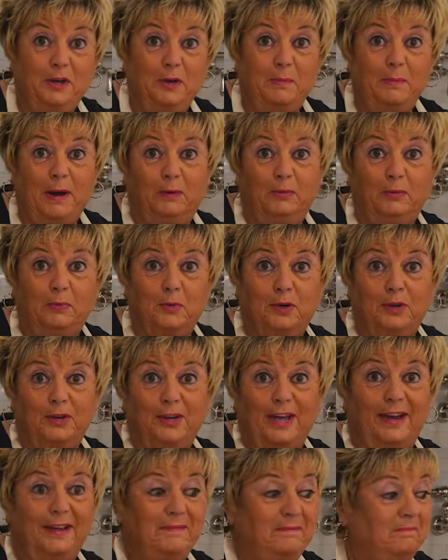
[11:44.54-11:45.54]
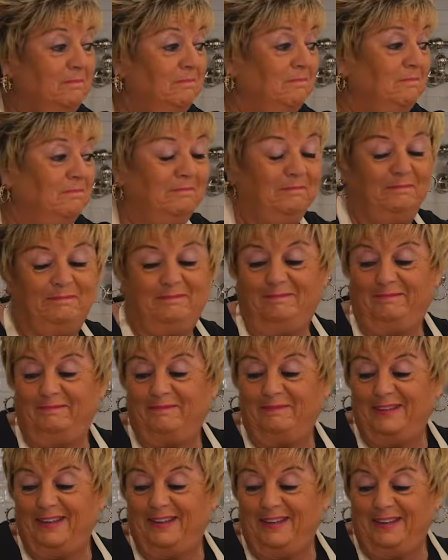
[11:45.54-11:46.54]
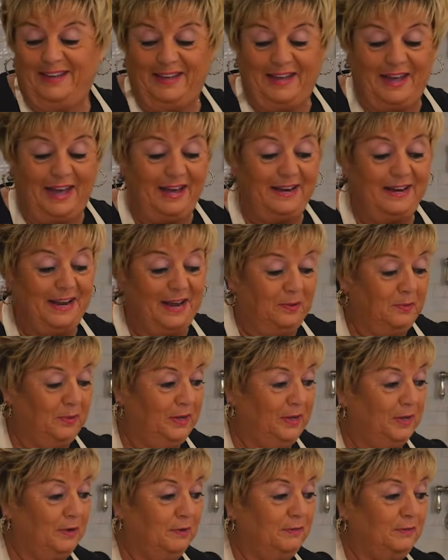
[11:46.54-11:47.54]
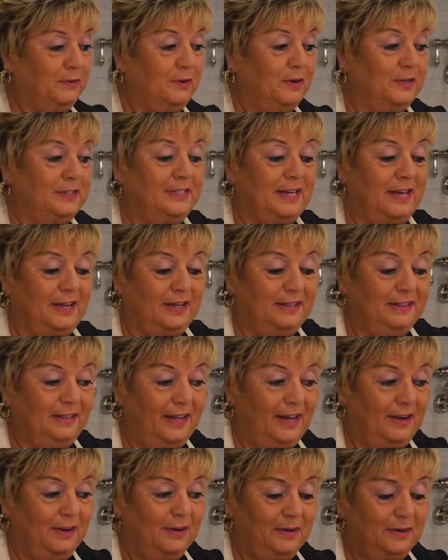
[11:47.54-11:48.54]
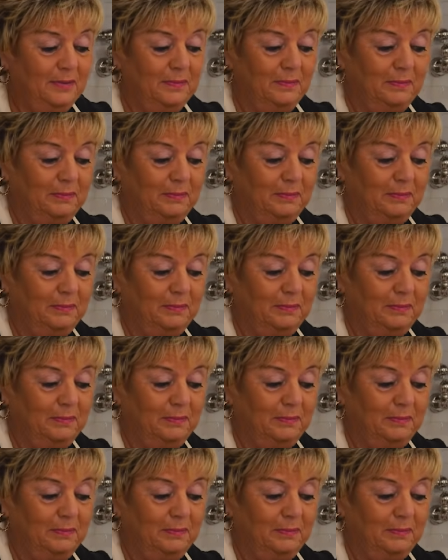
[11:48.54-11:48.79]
your mouth water yet? And now we go for our second layer.